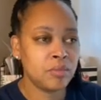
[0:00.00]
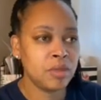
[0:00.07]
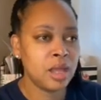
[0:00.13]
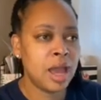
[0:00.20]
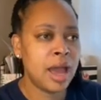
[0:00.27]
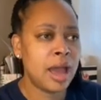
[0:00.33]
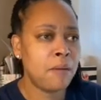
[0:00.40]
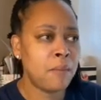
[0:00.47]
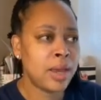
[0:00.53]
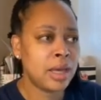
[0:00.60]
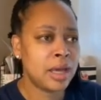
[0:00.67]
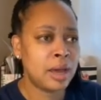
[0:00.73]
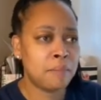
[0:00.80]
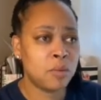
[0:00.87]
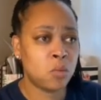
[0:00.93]
I wake
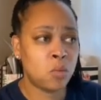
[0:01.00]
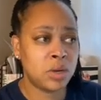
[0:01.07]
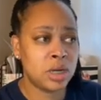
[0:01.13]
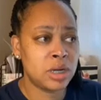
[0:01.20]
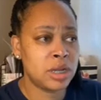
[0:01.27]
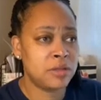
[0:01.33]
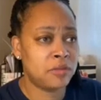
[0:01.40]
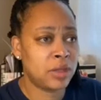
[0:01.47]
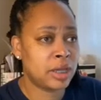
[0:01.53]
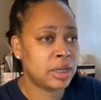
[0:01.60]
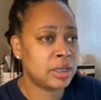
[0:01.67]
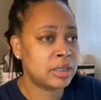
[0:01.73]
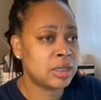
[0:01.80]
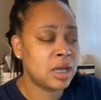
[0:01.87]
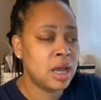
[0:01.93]
up and one of the things